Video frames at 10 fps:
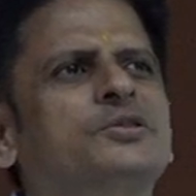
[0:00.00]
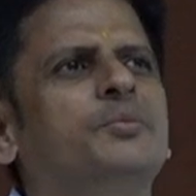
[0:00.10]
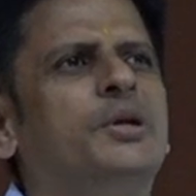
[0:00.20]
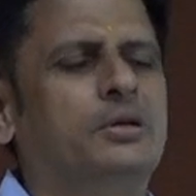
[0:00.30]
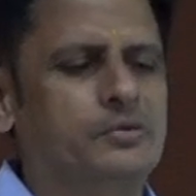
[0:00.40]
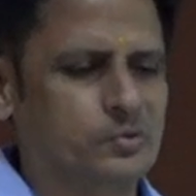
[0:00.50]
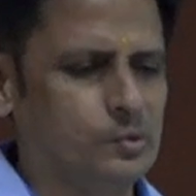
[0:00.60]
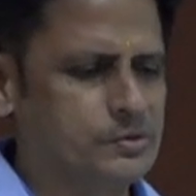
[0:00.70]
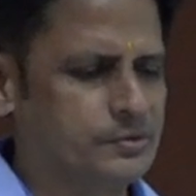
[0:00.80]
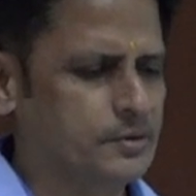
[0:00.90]
year medical
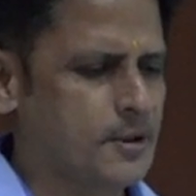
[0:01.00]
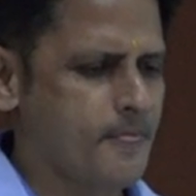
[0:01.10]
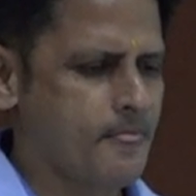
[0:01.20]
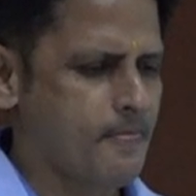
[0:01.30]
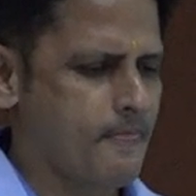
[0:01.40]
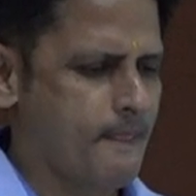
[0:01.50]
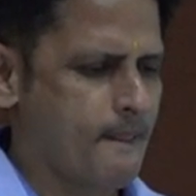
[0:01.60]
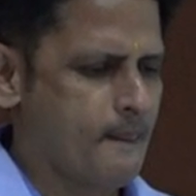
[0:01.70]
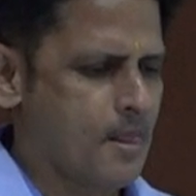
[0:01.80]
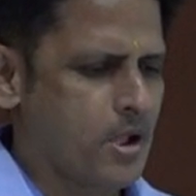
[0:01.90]
schools.
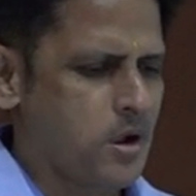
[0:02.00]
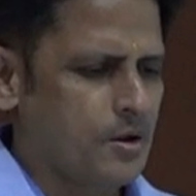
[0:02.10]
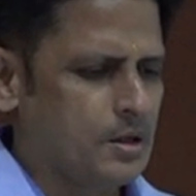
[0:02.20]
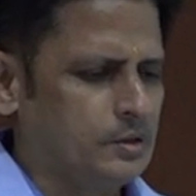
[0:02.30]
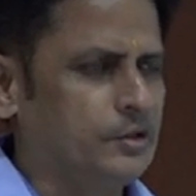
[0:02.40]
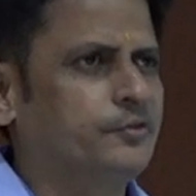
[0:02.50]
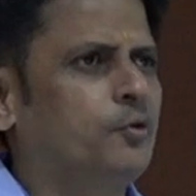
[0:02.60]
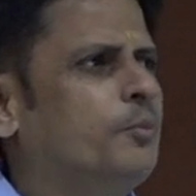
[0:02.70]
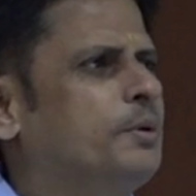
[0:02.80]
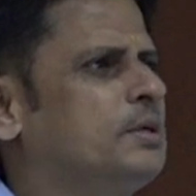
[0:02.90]
These
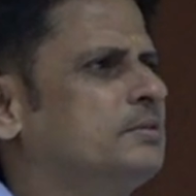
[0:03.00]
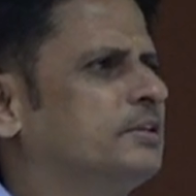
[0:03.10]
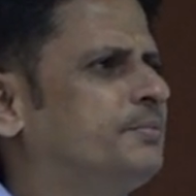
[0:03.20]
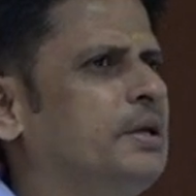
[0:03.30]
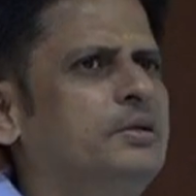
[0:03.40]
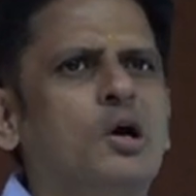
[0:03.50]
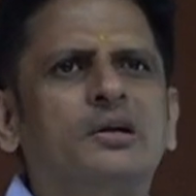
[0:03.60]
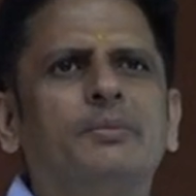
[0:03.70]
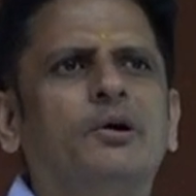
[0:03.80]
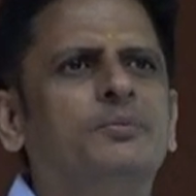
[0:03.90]
four pillars is being talked
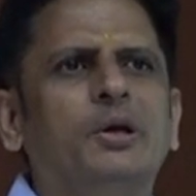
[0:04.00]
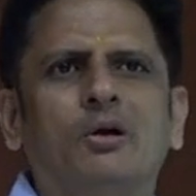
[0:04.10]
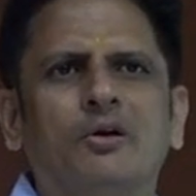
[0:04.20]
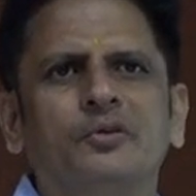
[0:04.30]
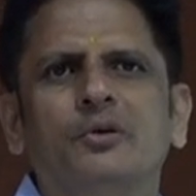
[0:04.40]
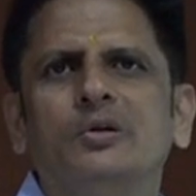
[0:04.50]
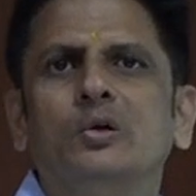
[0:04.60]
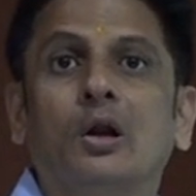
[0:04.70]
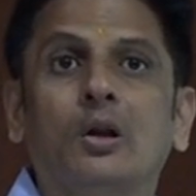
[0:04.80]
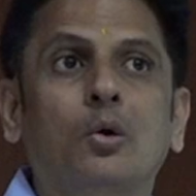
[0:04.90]
about by all of you and you
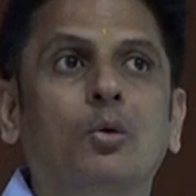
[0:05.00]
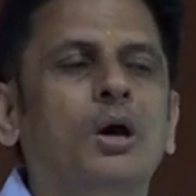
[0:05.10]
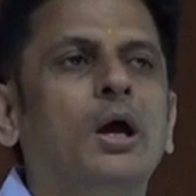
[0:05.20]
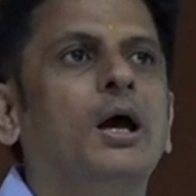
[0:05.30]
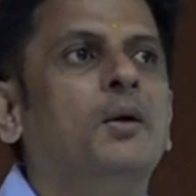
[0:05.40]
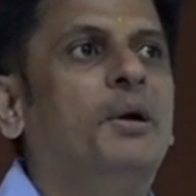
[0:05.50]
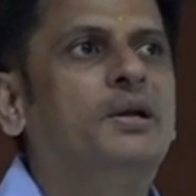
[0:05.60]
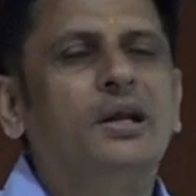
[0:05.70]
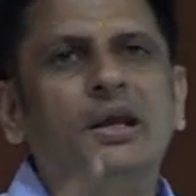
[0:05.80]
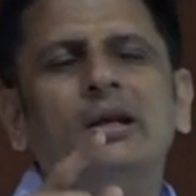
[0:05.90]
all know. But
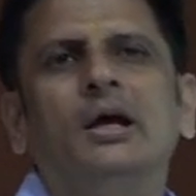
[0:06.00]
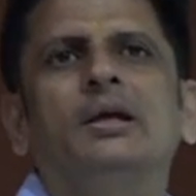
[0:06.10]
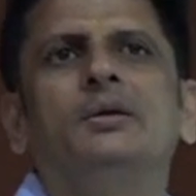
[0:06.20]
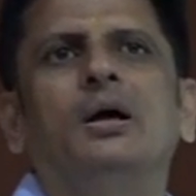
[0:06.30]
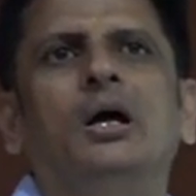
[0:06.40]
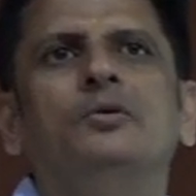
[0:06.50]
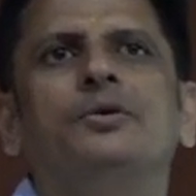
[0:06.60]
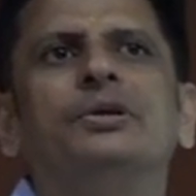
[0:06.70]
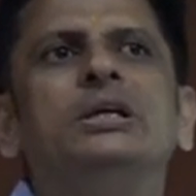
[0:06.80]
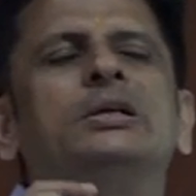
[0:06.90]
again, I would
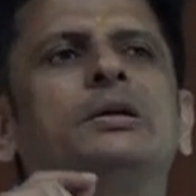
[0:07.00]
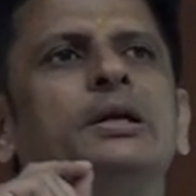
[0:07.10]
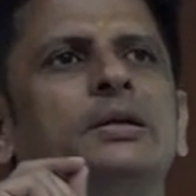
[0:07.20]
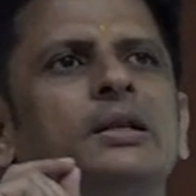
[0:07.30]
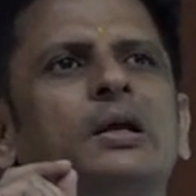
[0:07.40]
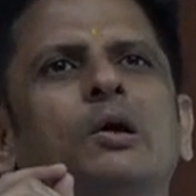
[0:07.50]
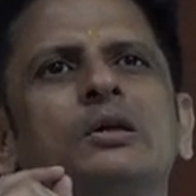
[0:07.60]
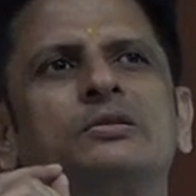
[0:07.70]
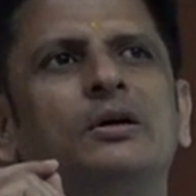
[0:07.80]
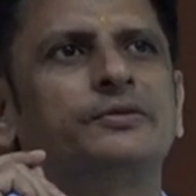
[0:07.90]
reiterate at the
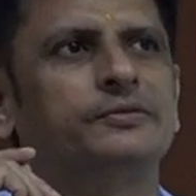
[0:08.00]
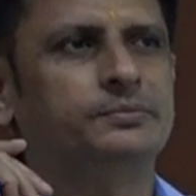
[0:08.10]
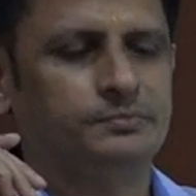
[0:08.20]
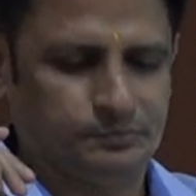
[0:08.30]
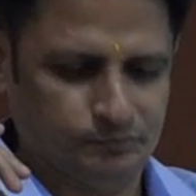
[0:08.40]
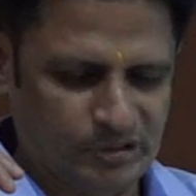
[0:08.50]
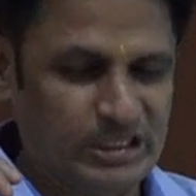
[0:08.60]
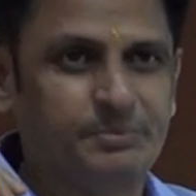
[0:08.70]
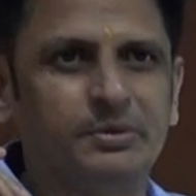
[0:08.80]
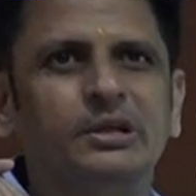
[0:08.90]
cost of
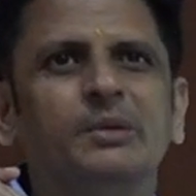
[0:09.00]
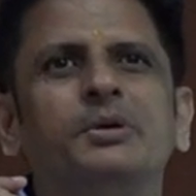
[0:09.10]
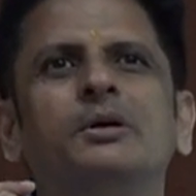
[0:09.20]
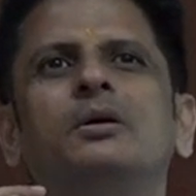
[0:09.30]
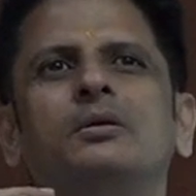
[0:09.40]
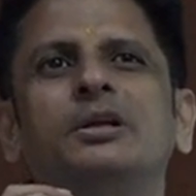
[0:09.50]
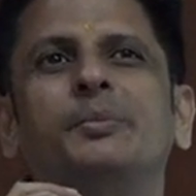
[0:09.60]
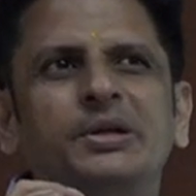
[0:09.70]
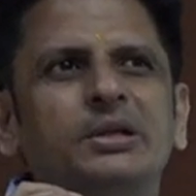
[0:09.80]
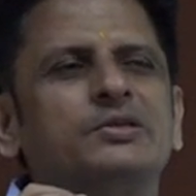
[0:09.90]

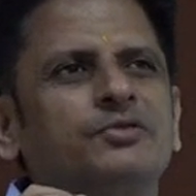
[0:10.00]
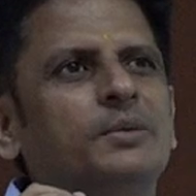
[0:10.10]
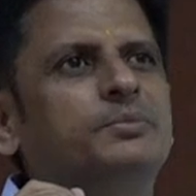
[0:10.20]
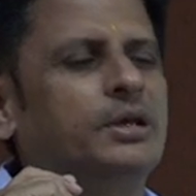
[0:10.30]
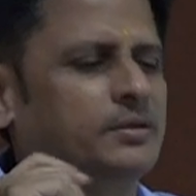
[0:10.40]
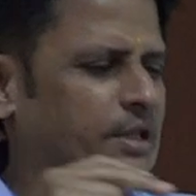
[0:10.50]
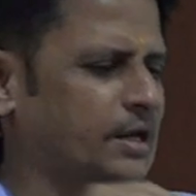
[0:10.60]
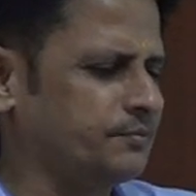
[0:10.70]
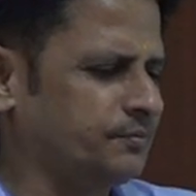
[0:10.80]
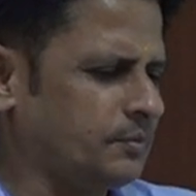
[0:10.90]
repeating the same thing,
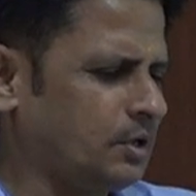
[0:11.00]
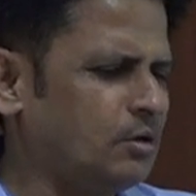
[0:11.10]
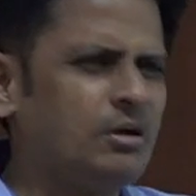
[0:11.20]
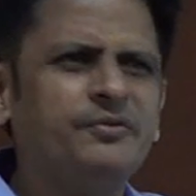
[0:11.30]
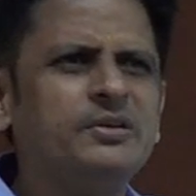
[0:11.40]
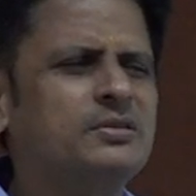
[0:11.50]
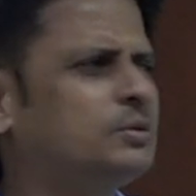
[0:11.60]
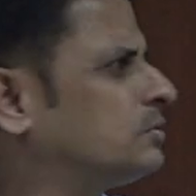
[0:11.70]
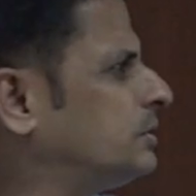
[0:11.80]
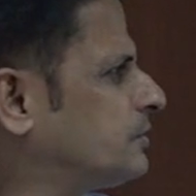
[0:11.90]
that all of us know
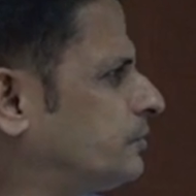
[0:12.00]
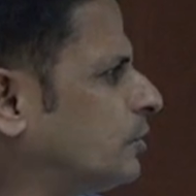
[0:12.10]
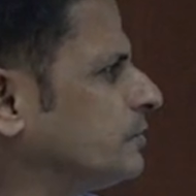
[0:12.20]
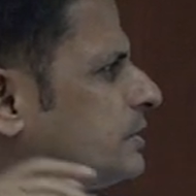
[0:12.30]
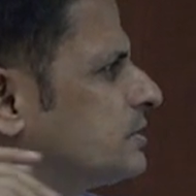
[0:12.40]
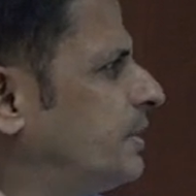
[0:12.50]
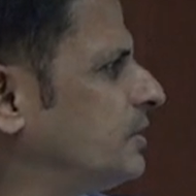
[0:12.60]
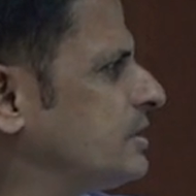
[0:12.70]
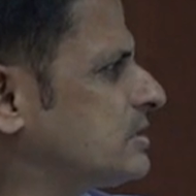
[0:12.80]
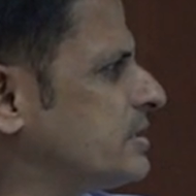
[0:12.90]
these four words:
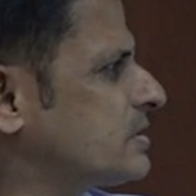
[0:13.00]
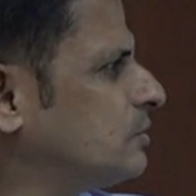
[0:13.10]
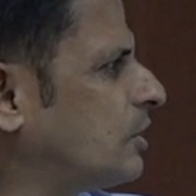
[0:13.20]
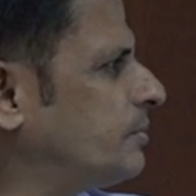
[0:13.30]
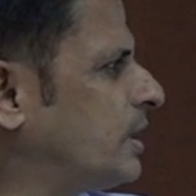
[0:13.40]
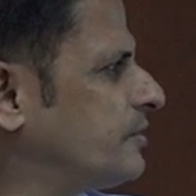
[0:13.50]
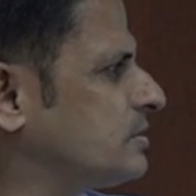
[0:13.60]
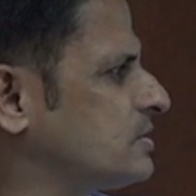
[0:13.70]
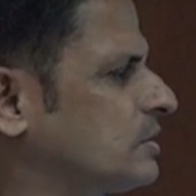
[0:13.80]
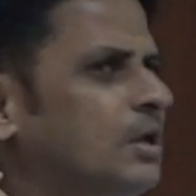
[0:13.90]
beneficence,
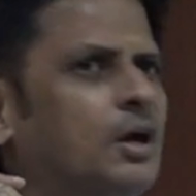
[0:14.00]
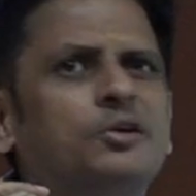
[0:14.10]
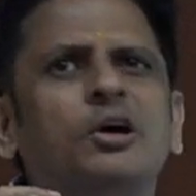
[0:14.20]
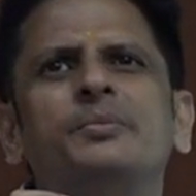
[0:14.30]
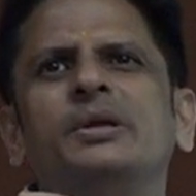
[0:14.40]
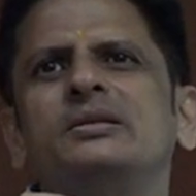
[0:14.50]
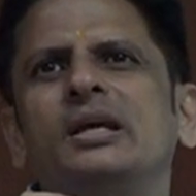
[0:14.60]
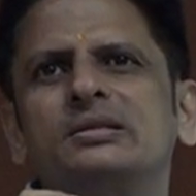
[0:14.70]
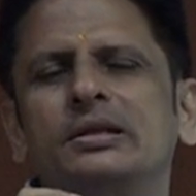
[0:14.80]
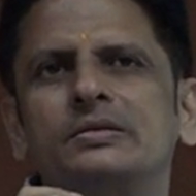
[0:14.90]
non-maleficence, autonomy and
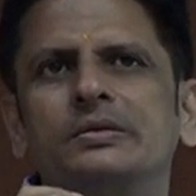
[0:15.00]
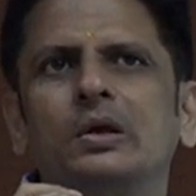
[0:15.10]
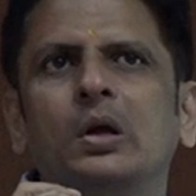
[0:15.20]
justice.